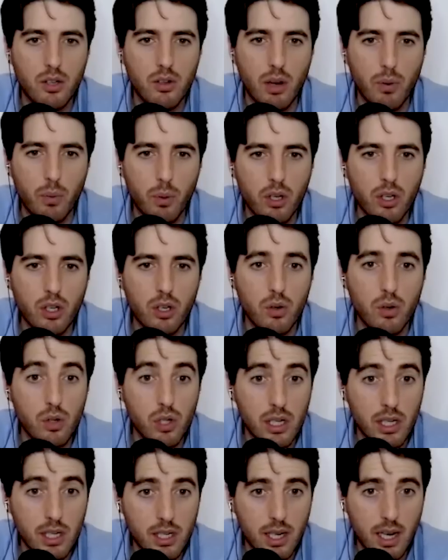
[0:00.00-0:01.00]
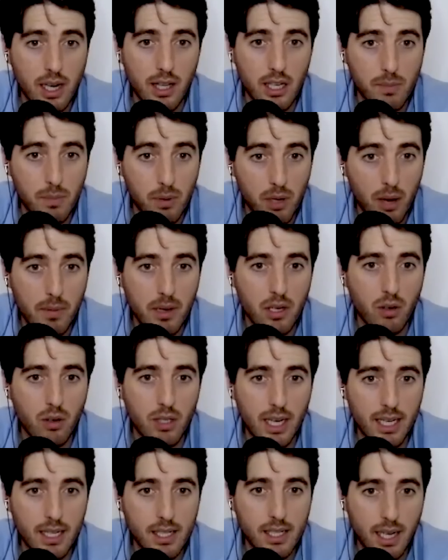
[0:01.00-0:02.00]
So I wouldn't usually say this, but I mean, your
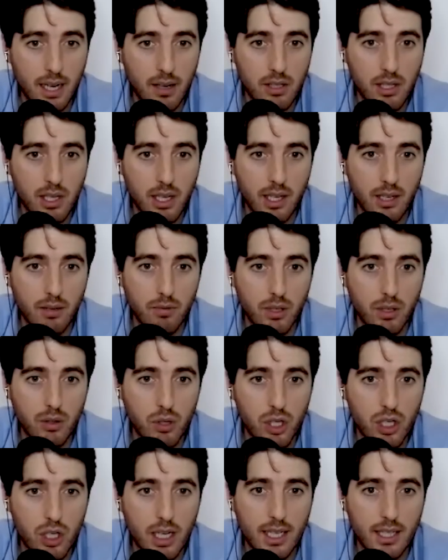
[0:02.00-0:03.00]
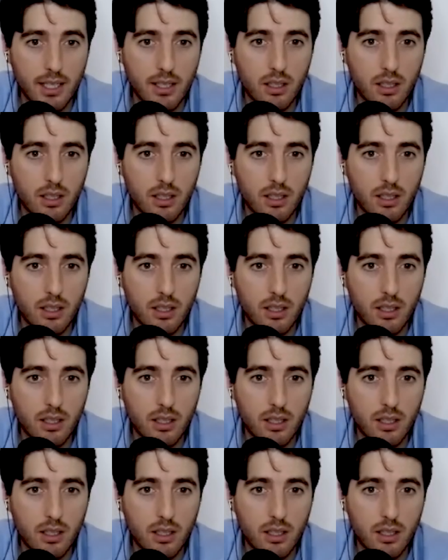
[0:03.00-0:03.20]
dad sounds like a real shit.